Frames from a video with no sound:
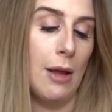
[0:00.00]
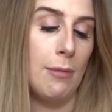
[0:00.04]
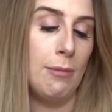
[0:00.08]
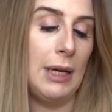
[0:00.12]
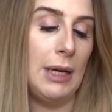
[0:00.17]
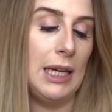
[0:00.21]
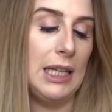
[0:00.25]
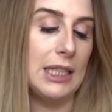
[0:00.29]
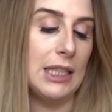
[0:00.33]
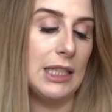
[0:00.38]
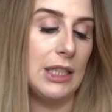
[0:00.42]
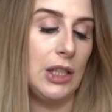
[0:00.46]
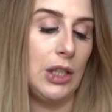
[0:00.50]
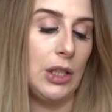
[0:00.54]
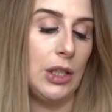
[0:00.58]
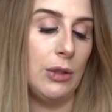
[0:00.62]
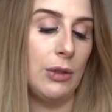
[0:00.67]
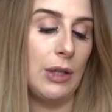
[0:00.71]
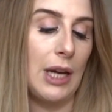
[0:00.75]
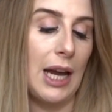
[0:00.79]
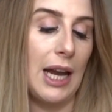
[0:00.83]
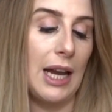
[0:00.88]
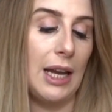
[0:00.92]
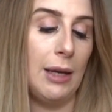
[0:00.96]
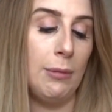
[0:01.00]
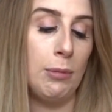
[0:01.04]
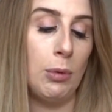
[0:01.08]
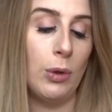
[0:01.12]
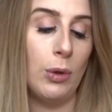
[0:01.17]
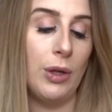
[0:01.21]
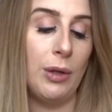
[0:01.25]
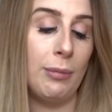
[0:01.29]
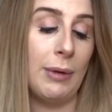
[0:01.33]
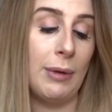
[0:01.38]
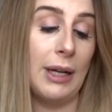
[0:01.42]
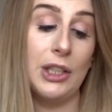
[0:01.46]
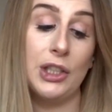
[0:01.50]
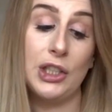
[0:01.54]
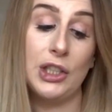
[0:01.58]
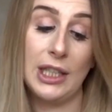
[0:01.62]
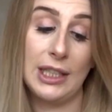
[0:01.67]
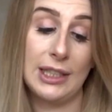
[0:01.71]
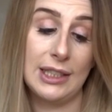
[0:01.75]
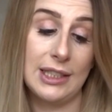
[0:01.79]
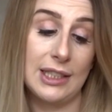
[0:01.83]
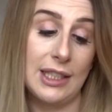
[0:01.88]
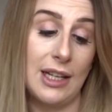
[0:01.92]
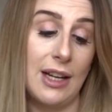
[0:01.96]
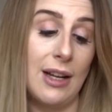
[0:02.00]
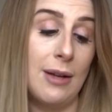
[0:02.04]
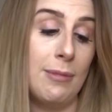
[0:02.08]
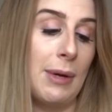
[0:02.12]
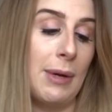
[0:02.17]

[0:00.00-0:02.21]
made in the UK, born in Manchester,